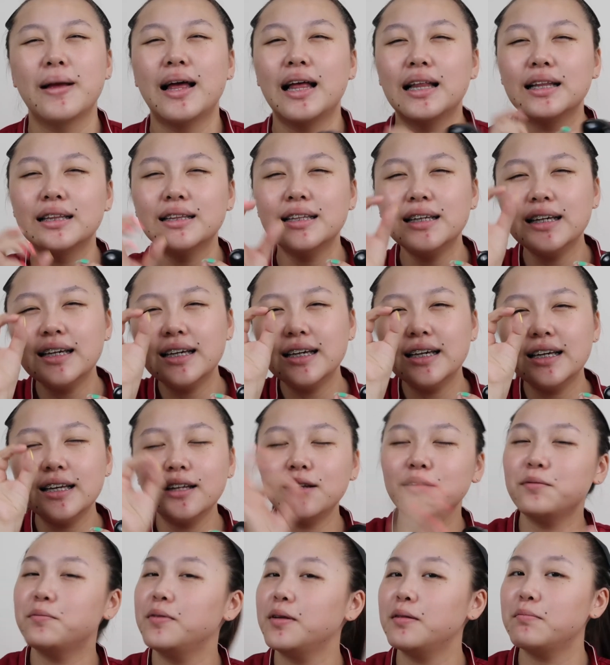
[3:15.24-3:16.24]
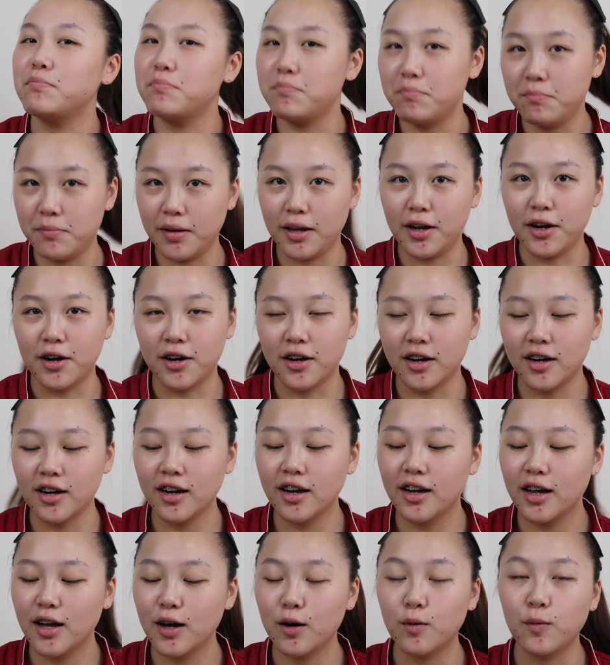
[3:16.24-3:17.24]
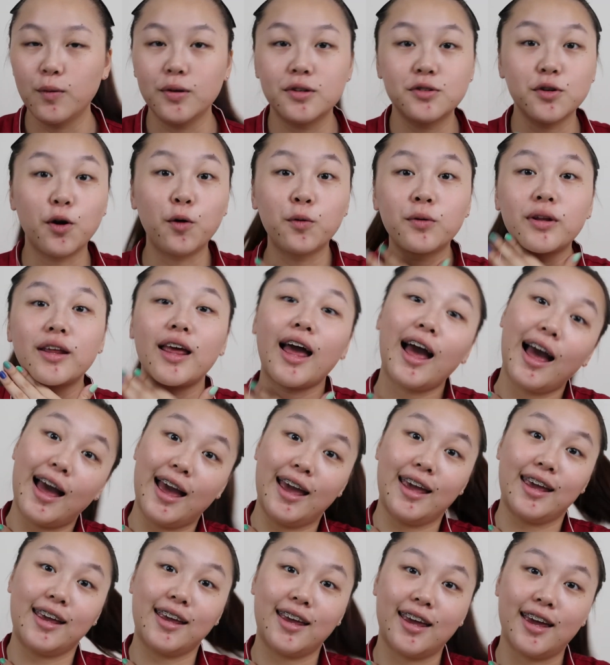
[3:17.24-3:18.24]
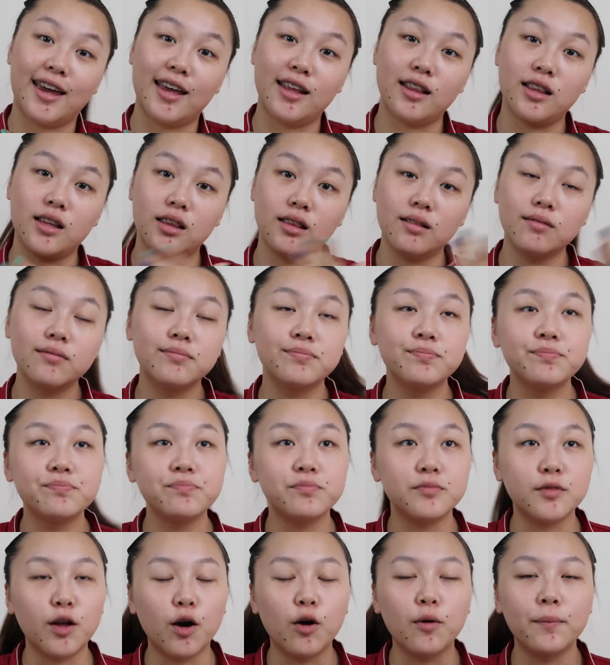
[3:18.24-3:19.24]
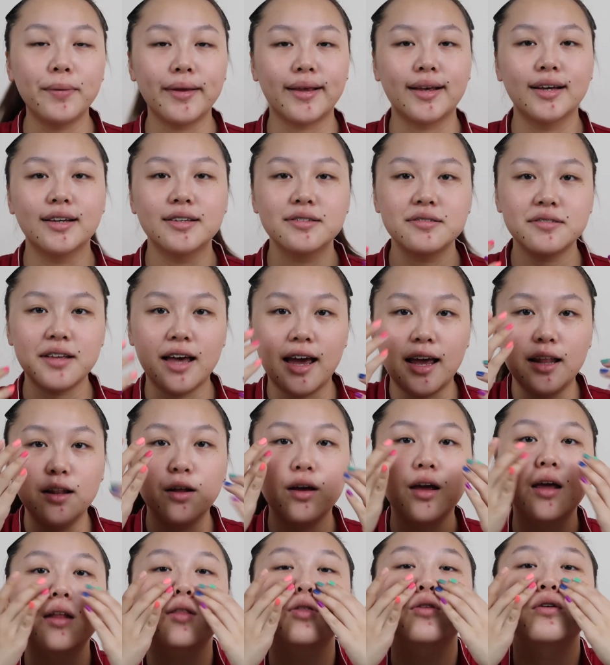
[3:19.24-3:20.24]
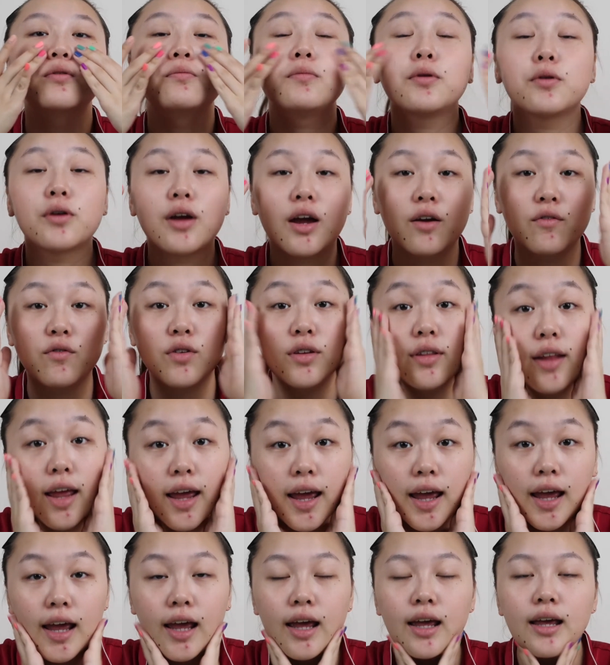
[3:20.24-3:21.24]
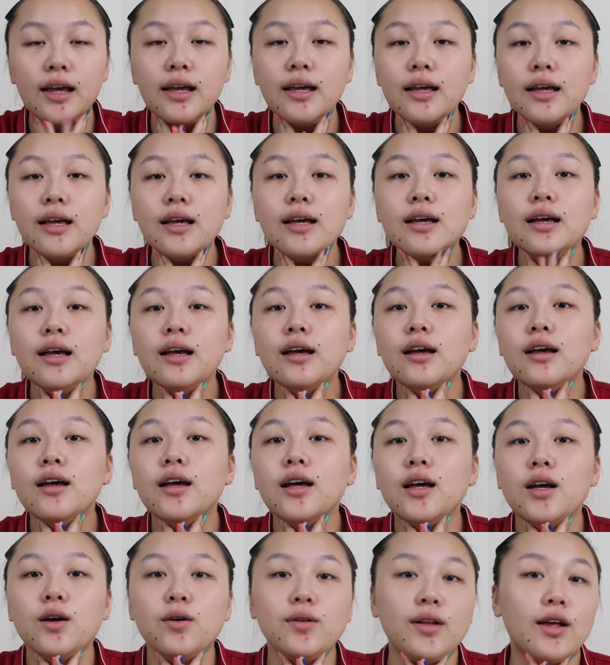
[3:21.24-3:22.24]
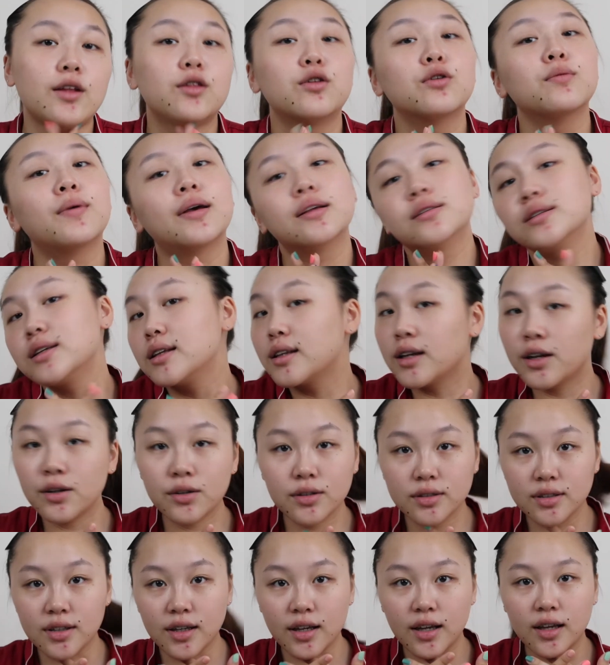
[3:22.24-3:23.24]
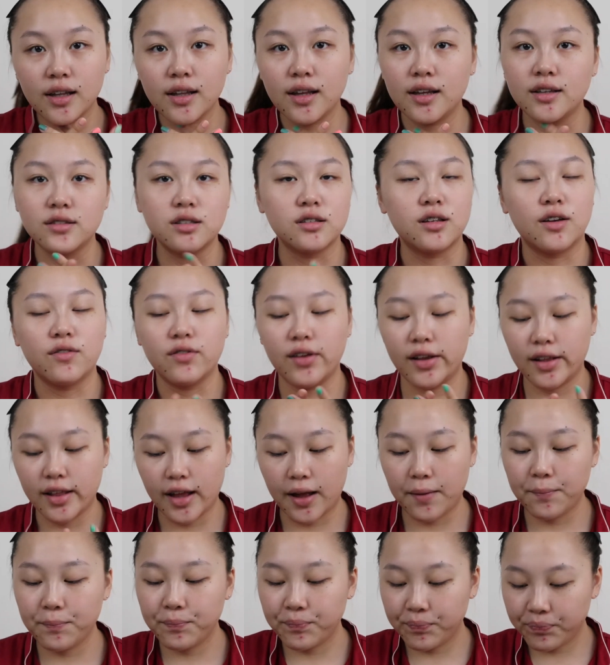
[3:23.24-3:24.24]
a little bit bigger, which only I can know because I look into the mirror every day when I do my skincare routine and stuff like that.